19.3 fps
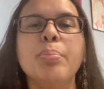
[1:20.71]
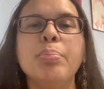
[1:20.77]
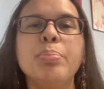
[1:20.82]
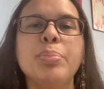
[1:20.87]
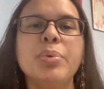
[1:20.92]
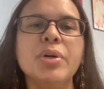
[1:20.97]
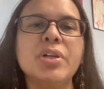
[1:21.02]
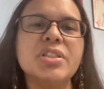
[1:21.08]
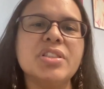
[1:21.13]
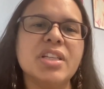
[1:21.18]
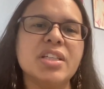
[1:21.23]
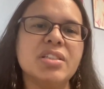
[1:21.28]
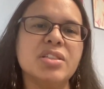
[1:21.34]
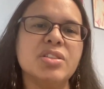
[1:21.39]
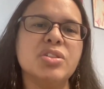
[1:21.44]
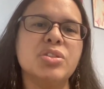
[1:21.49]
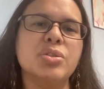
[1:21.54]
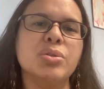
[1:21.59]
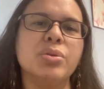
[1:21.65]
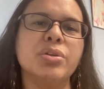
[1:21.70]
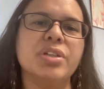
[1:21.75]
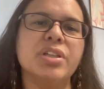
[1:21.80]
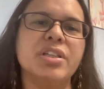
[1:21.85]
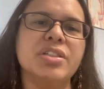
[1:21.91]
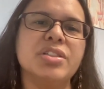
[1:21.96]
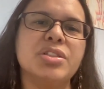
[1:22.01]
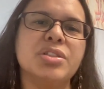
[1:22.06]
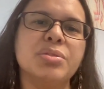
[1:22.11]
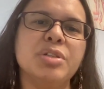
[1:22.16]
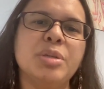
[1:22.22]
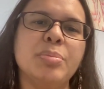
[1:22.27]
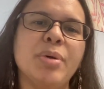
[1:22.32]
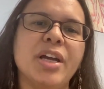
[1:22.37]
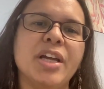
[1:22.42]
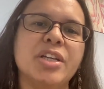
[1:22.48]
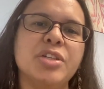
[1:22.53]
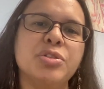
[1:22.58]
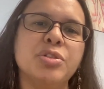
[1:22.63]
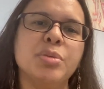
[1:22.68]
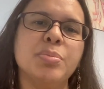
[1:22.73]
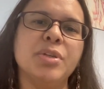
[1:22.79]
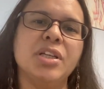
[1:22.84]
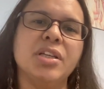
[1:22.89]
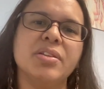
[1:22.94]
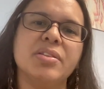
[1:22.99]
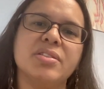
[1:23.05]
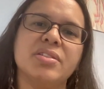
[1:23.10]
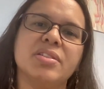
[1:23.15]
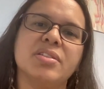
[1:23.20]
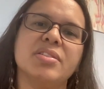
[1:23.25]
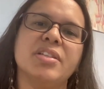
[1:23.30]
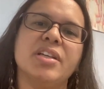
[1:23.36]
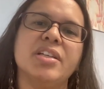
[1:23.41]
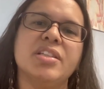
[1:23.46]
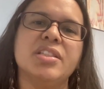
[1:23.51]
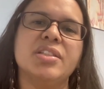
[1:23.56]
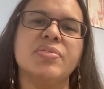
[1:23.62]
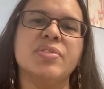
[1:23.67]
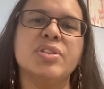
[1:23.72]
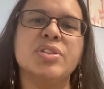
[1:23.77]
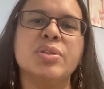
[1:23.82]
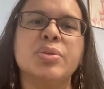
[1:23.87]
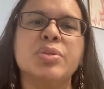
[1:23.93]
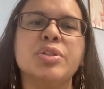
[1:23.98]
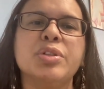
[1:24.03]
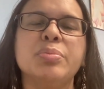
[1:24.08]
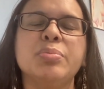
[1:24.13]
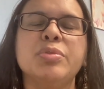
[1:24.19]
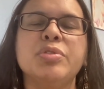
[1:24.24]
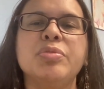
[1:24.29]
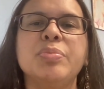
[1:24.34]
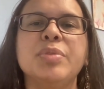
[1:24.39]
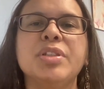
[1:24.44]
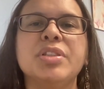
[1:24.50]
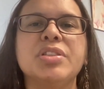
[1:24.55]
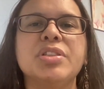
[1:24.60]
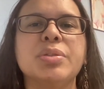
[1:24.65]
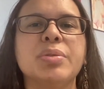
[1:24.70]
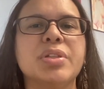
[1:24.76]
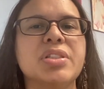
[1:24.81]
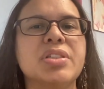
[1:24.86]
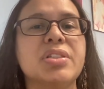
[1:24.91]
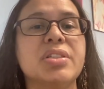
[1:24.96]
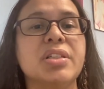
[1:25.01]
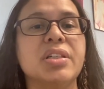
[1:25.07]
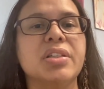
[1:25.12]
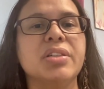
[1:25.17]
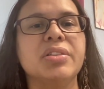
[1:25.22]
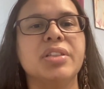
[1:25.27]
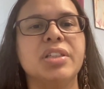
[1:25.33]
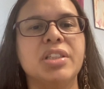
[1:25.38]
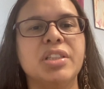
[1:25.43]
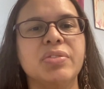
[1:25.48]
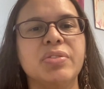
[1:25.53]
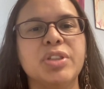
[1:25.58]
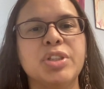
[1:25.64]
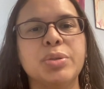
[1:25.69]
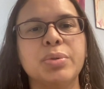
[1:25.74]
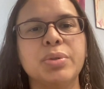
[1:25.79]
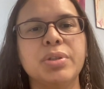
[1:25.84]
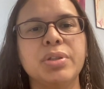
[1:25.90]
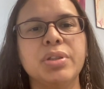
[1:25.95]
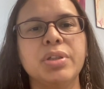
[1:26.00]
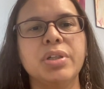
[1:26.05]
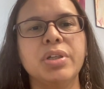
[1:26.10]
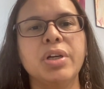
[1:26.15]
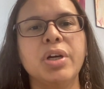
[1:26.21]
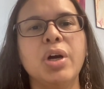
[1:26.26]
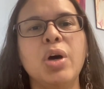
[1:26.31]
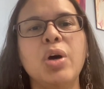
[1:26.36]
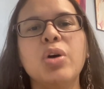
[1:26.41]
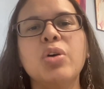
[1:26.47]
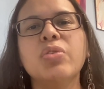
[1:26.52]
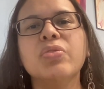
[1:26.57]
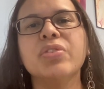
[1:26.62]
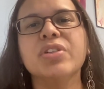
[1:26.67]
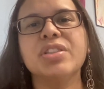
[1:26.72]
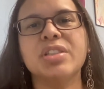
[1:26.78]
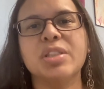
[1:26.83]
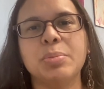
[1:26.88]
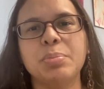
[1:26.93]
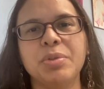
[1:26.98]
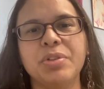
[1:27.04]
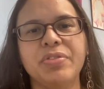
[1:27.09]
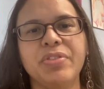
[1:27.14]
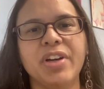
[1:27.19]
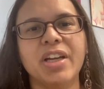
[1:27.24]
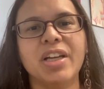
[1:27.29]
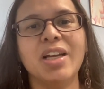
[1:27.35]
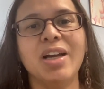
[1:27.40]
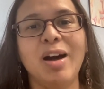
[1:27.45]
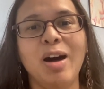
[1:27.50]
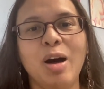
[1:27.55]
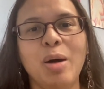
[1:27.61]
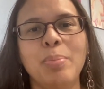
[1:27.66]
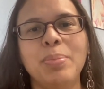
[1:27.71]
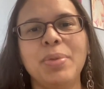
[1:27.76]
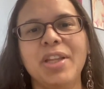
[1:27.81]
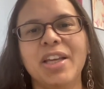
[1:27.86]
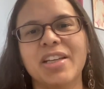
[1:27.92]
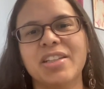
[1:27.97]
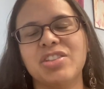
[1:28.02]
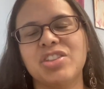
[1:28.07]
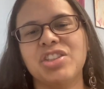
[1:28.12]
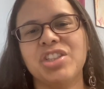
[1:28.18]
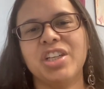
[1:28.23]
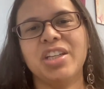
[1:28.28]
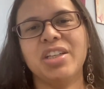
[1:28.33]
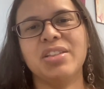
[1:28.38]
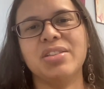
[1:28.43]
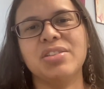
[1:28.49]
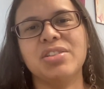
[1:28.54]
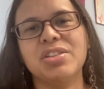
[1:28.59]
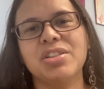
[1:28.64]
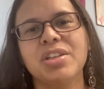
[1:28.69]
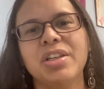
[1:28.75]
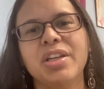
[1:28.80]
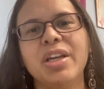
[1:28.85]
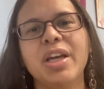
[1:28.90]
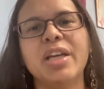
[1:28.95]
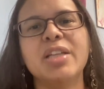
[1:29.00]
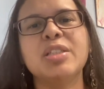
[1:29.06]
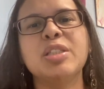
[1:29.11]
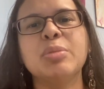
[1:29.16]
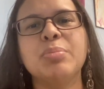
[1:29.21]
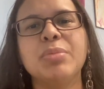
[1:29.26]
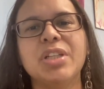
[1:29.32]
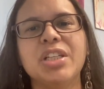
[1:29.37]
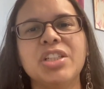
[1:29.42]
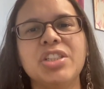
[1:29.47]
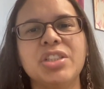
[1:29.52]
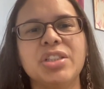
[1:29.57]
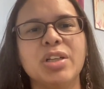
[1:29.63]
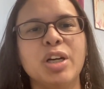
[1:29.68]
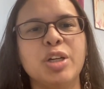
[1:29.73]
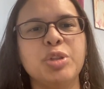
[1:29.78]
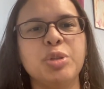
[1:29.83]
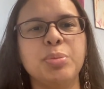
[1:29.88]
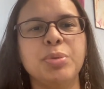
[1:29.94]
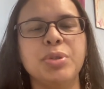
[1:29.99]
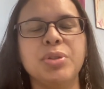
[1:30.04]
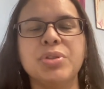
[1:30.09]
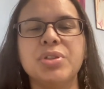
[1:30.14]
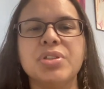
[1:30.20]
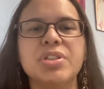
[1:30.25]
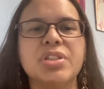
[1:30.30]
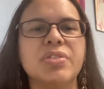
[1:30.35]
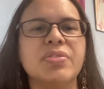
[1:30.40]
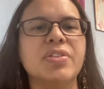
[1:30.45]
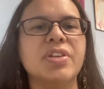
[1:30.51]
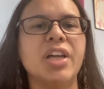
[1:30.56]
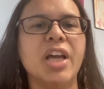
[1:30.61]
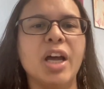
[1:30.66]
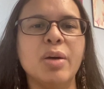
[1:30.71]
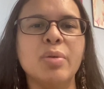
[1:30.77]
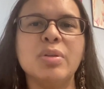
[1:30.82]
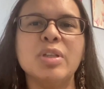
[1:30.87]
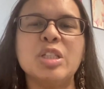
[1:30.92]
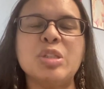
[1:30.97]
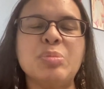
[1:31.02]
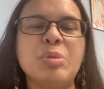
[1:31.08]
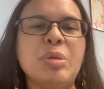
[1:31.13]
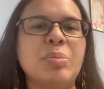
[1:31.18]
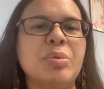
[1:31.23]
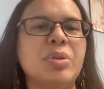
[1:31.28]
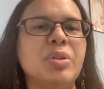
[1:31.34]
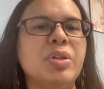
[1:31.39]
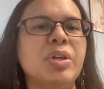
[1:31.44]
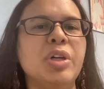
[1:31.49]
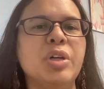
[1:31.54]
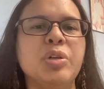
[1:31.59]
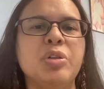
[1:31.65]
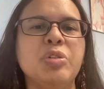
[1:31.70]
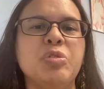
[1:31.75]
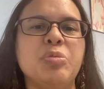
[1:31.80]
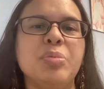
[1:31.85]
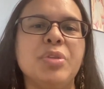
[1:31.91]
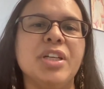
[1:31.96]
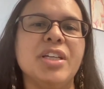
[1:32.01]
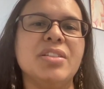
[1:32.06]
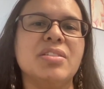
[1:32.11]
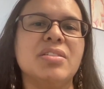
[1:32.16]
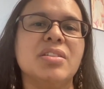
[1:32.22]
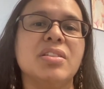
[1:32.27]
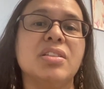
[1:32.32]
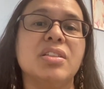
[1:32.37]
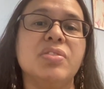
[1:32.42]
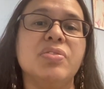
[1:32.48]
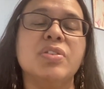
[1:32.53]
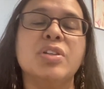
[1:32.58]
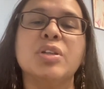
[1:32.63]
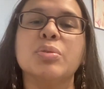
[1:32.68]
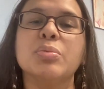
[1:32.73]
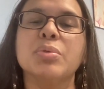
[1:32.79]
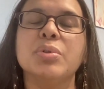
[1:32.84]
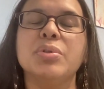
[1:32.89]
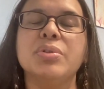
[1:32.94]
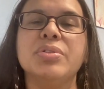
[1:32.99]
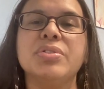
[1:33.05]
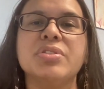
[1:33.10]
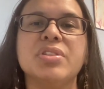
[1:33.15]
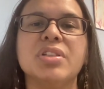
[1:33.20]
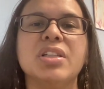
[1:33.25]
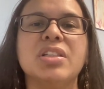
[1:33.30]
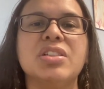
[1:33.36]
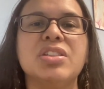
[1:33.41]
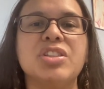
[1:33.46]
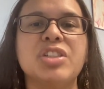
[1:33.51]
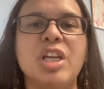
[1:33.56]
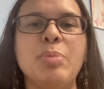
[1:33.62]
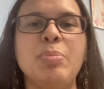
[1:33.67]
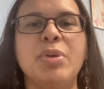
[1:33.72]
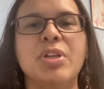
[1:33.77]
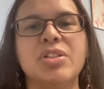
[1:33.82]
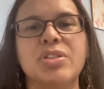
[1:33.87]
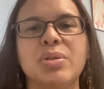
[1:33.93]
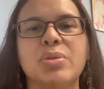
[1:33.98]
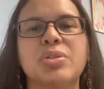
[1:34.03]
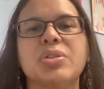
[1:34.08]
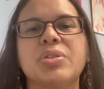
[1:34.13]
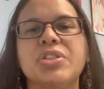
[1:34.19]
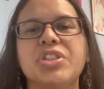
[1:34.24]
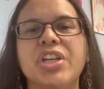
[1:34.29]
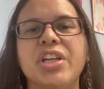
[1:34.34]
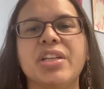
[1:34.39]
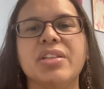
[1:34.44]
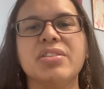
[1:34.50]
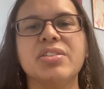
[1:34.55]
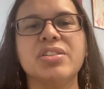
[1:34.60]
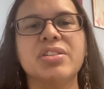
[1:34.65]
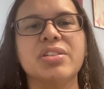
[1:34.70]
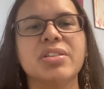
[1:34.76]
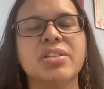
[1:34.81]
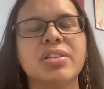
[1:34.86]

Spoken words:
Books that distort history by attributing the success of a social movement to a single individual oversimplify complex change and diminish the contributions of countless people who've played significant roles in shaping social change.